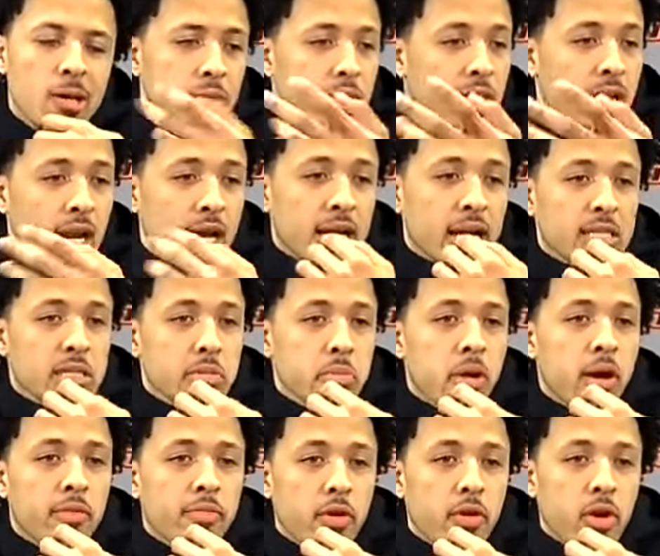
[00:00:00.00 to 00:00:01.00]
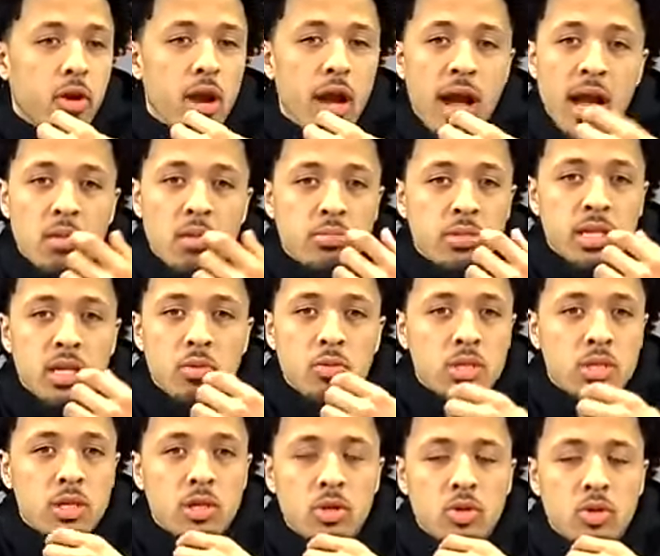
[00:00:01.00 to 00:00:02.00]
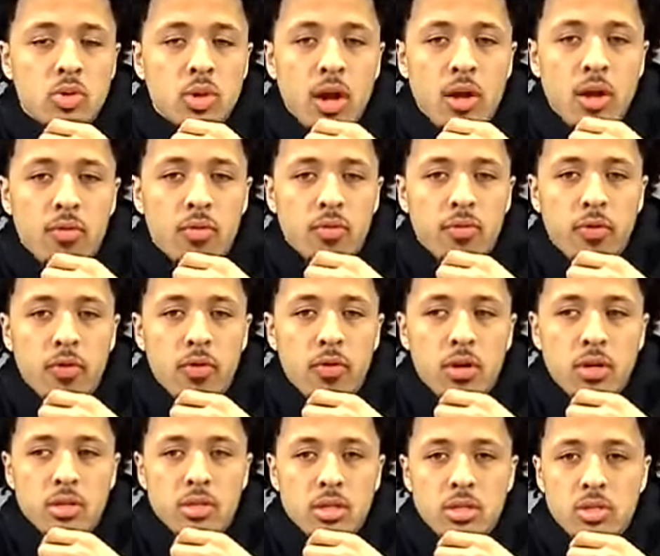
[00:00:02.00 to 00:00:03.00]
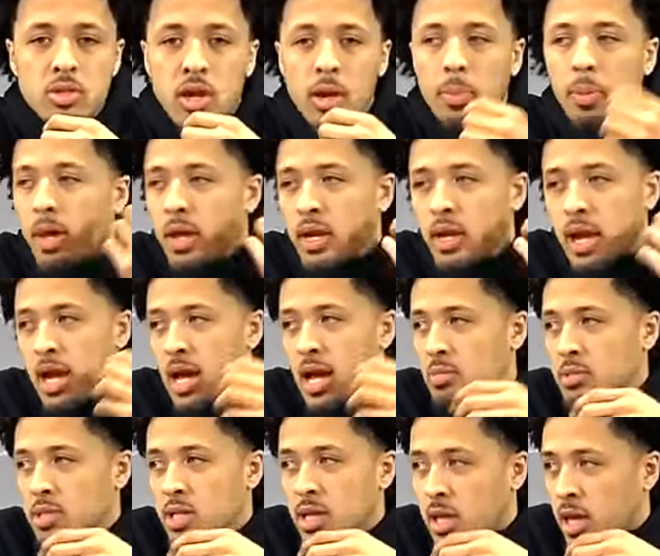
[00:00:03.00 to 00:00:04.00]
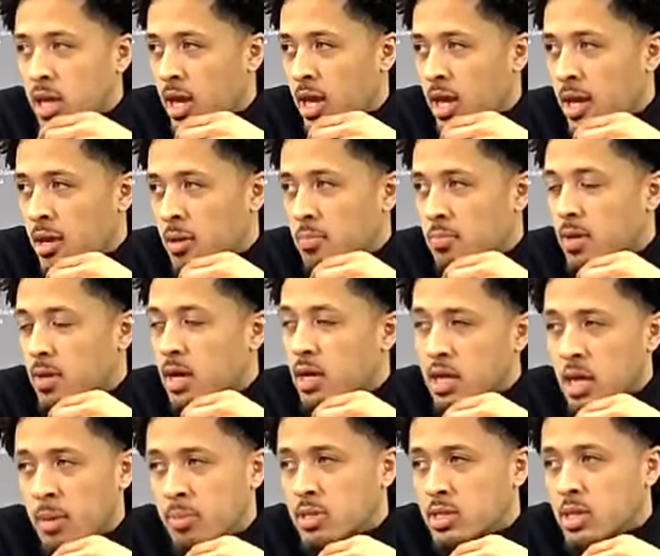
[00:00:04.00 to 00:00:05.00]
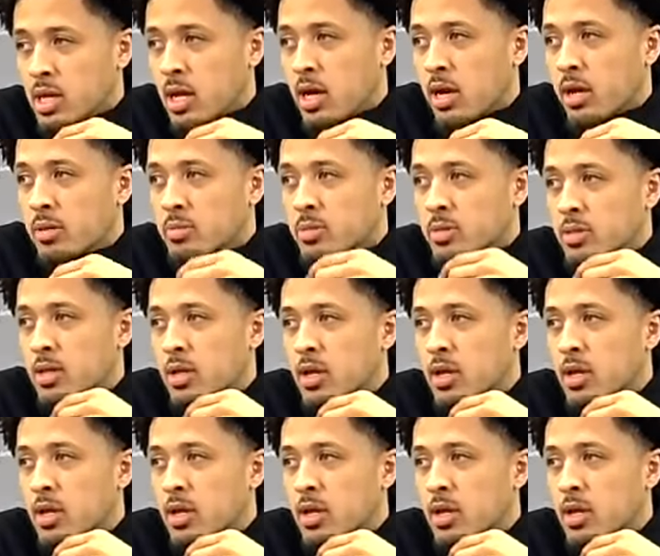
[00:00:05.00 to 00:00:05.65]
Then I got to Montverde. IMG was a huge rivalry for us. So I played in the IMG game a couple times,